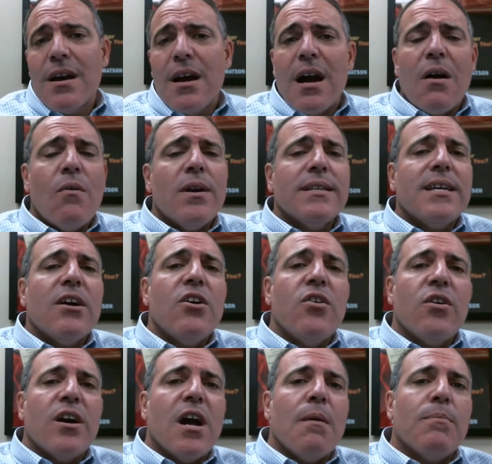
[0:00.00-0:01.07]
I want to tell you
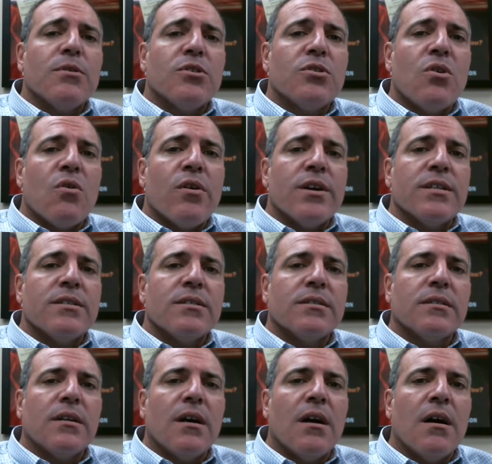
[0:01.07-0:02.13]
a couple stories.
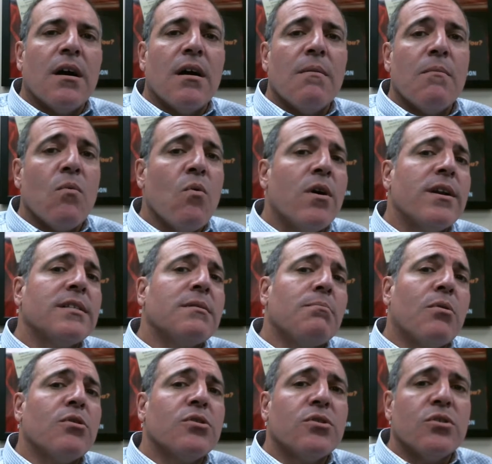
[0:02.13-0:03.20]
Um, one is a
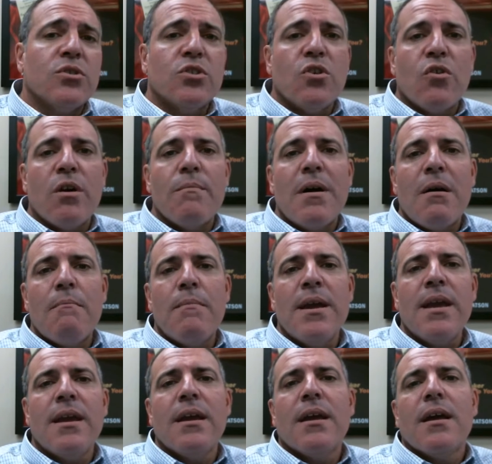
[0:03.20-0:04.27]
personal story about
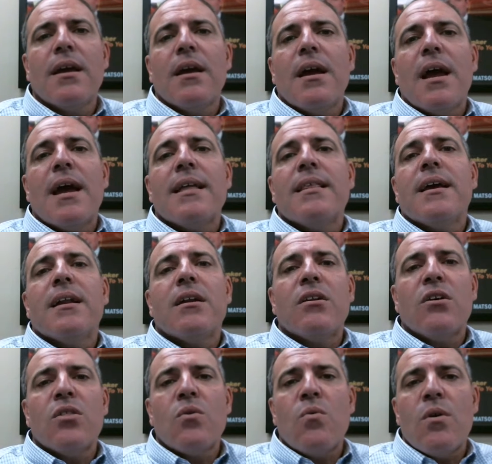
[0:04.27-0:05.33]
me, and then
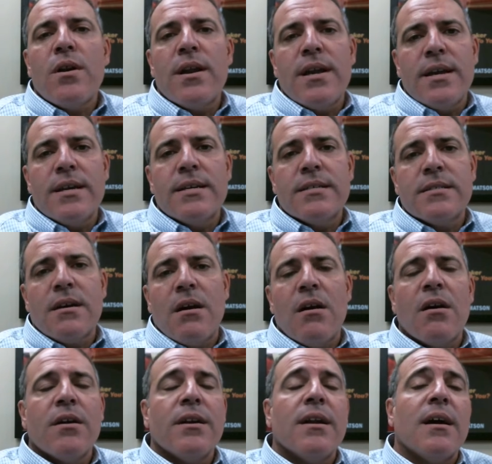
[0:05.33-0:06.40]
another one is
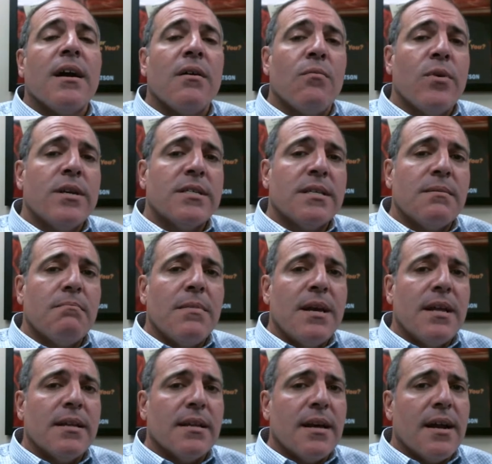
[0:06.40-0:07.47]
on a recent
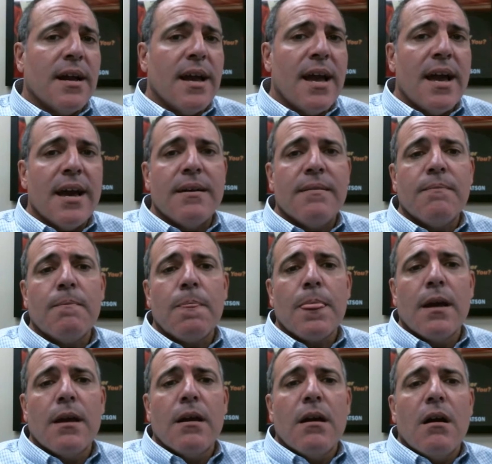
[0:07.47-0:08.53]
meeting that I had.
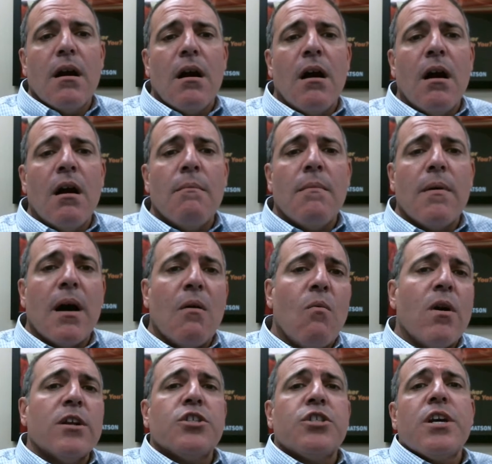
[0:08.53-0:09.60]
Um, I
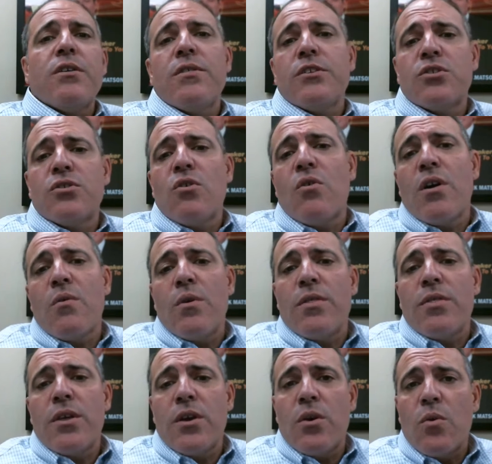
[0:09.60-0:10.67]
want to share the story
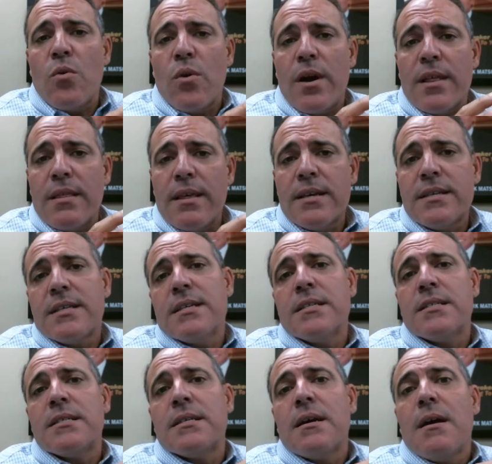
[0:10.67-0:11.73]
with you, and this
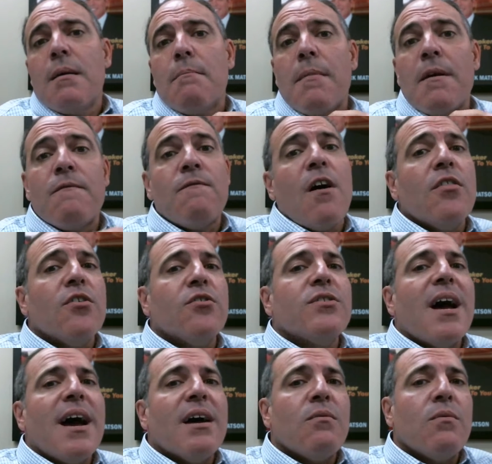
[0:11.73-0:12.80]
is my father
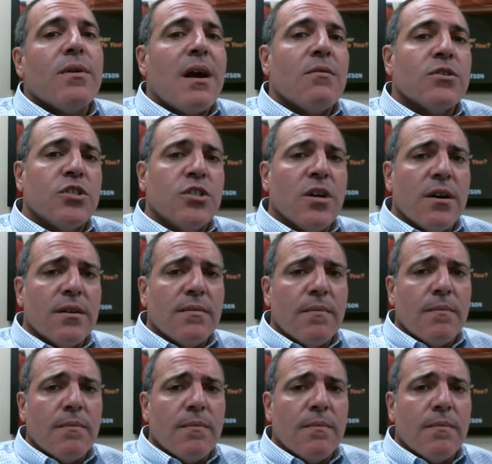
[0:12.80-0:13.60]
died when I was young,